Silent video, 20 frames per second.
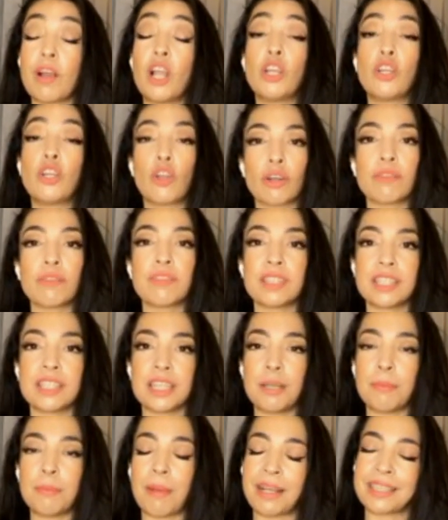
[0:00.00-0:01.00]
A lot of the
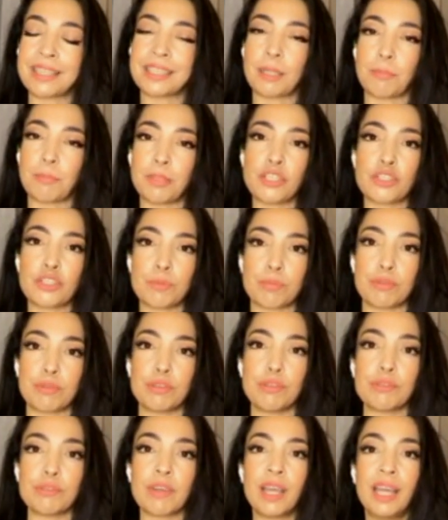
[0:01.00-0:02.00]
team had something to
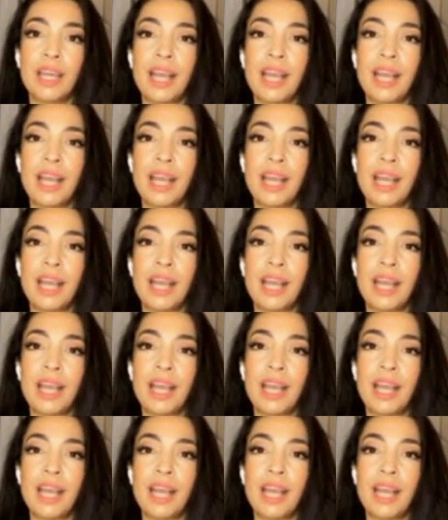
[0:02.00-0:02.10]
prove,